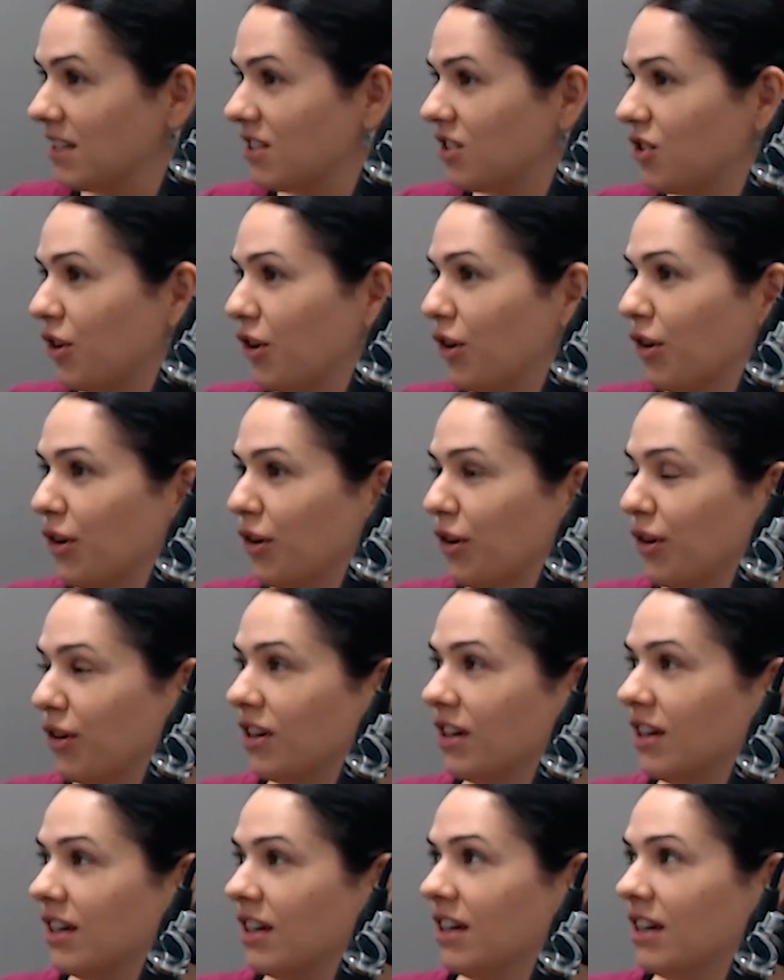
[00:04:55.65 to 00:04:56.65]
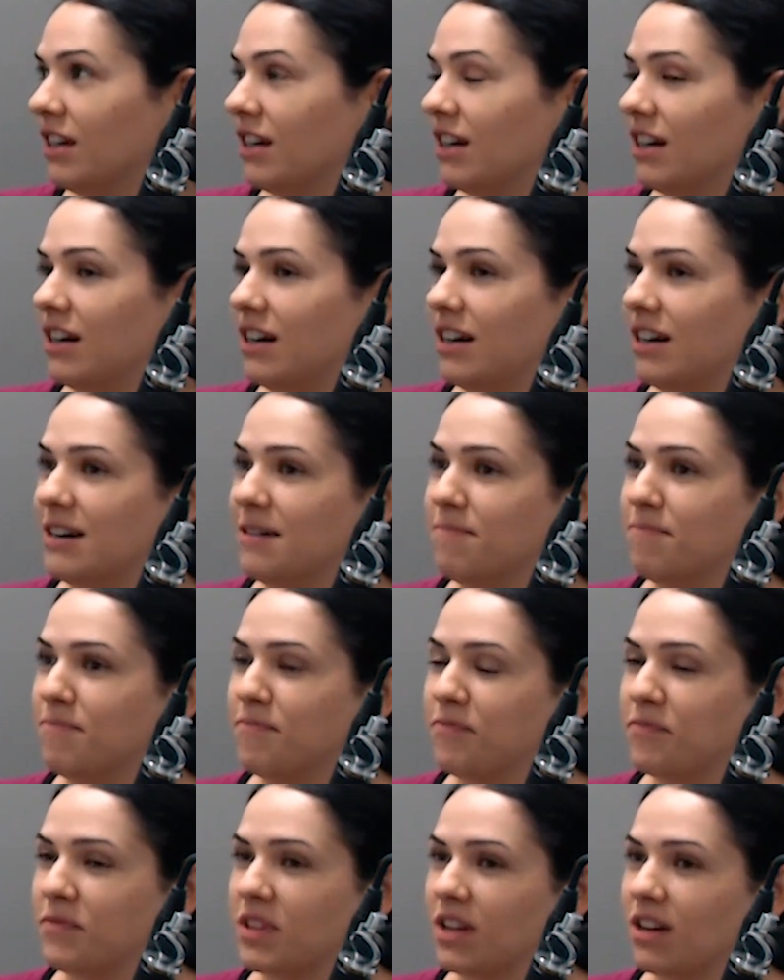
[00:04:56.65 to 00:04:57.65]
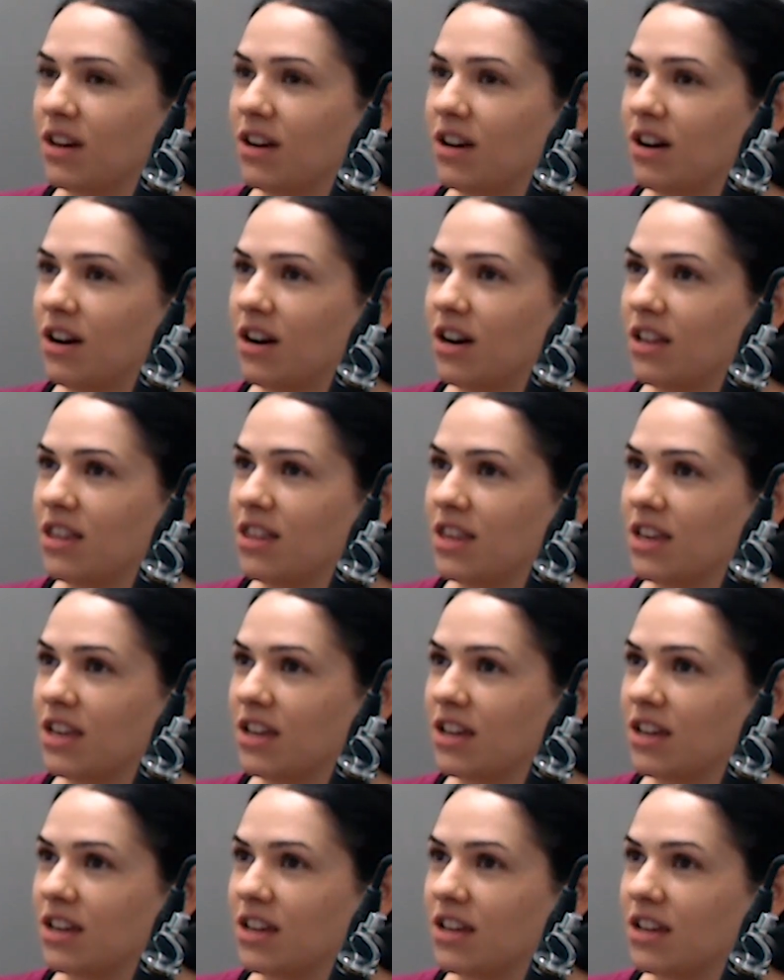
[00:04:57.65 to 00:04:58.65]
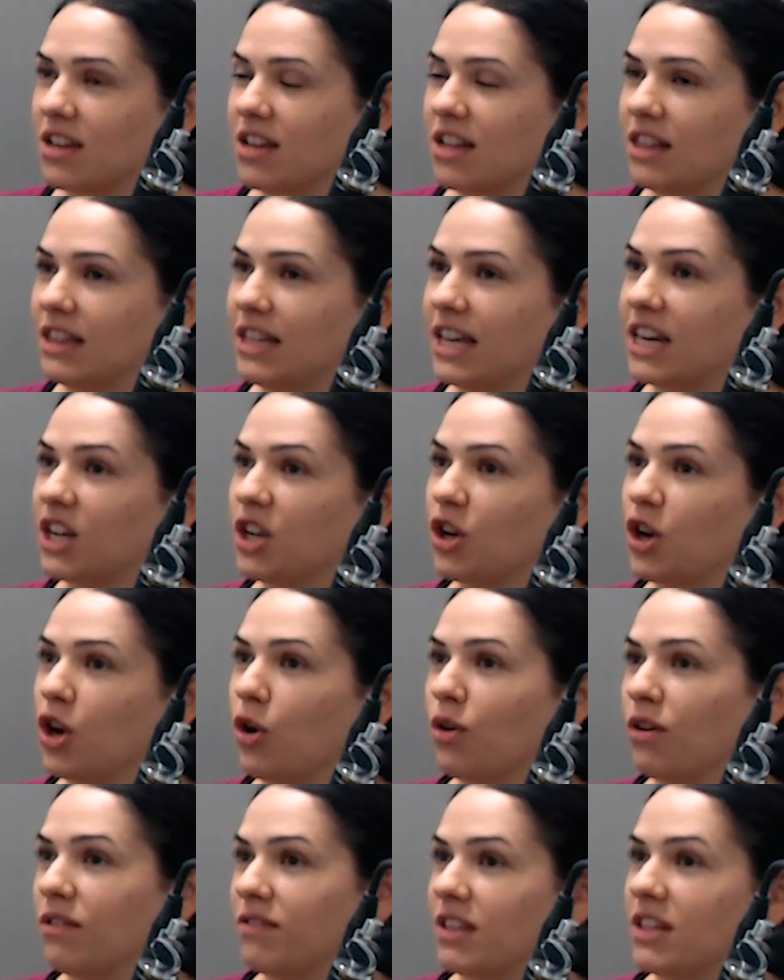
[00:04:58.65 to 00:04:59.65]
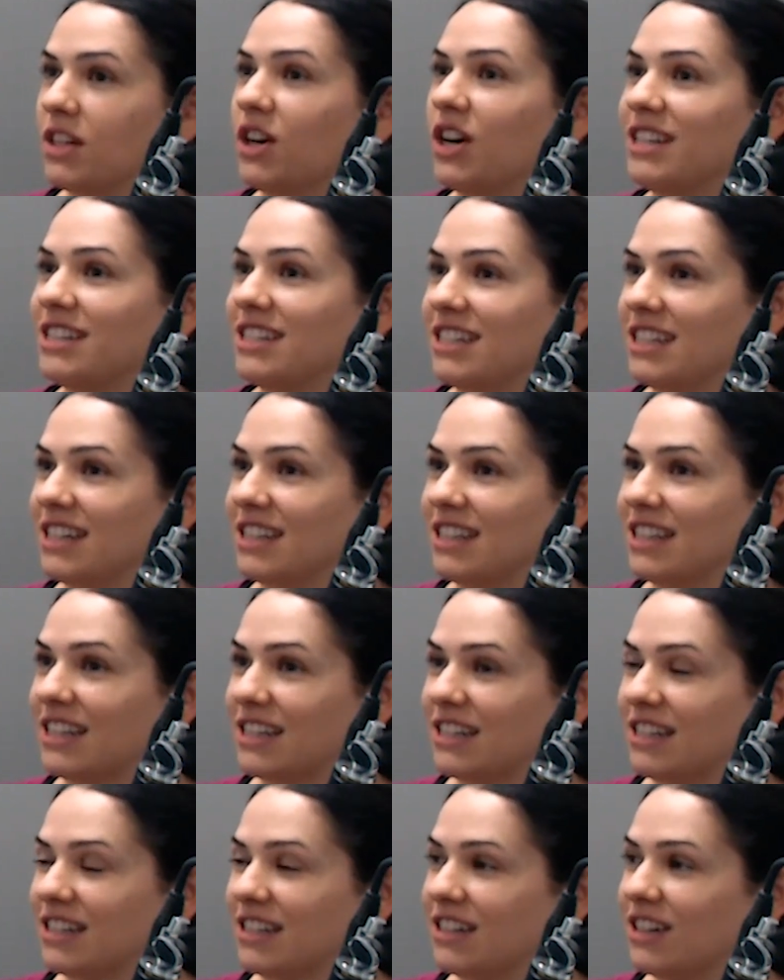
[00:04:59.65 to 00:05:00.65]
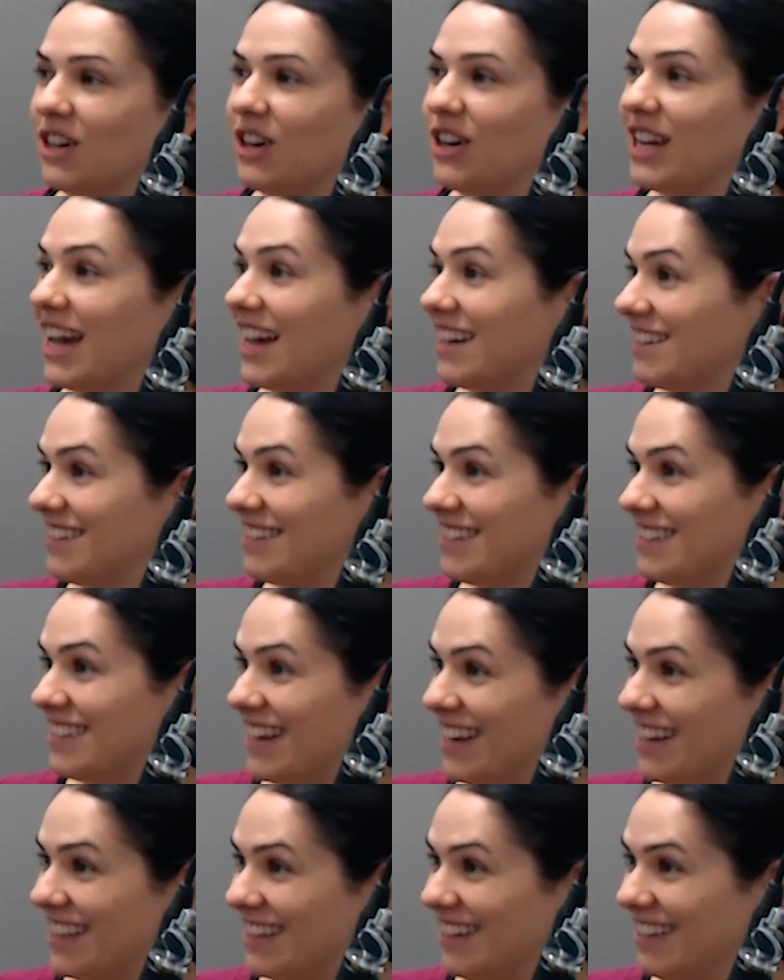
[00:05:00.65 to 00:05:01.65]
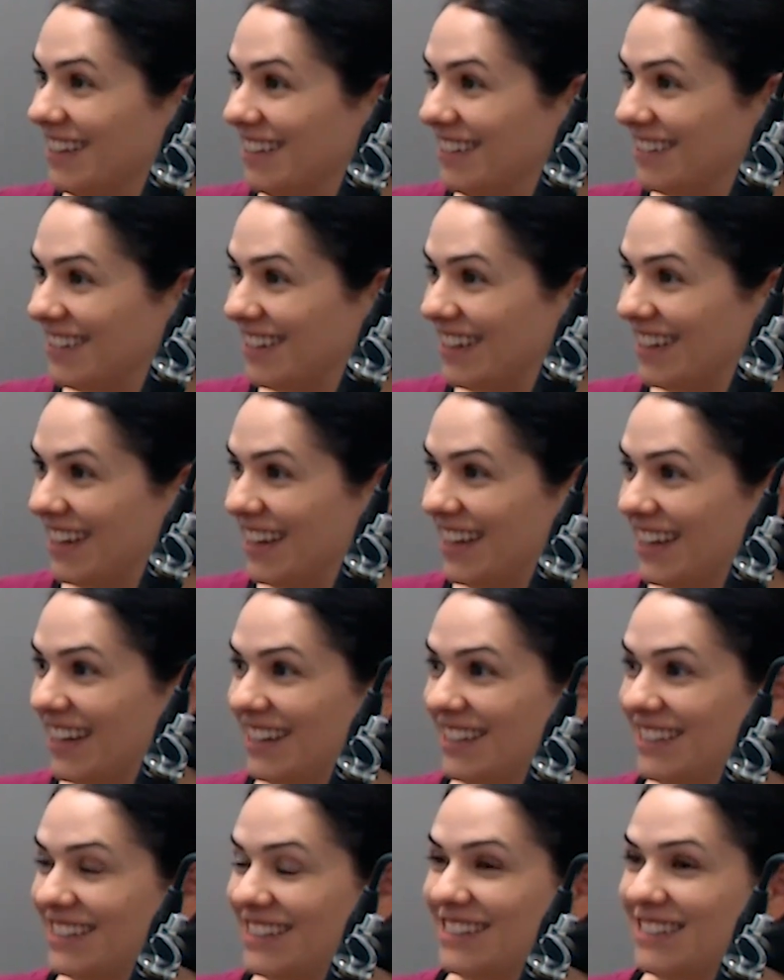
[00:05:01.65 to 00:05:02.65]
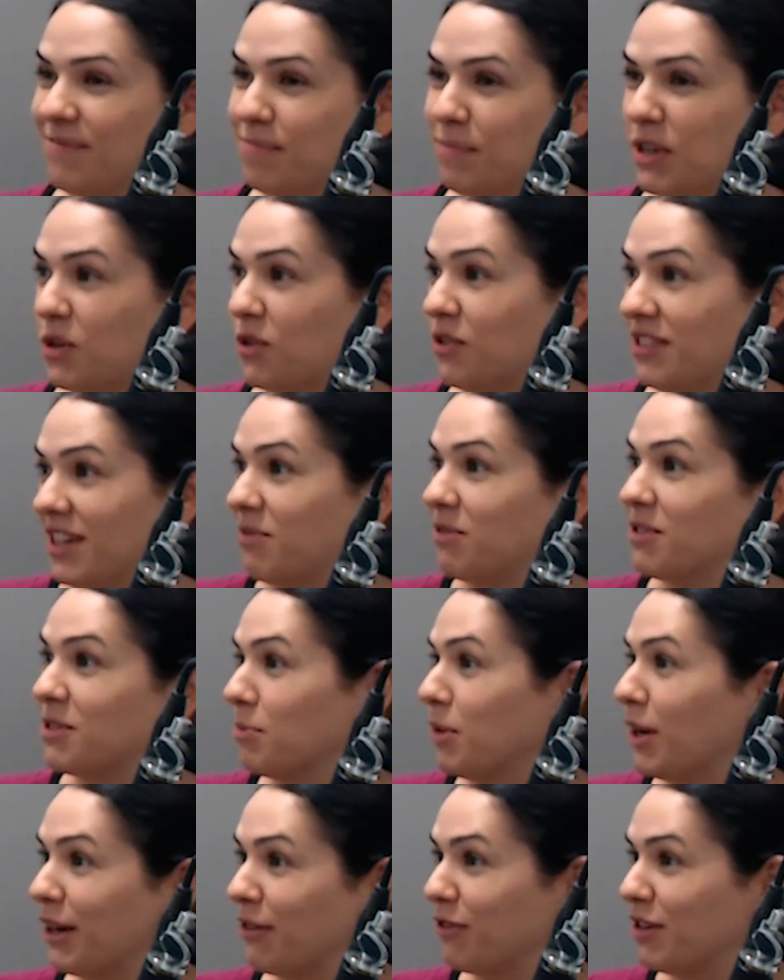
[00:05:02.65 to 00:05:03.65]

So I think letting go of the idea that I had to stay there, and because that was my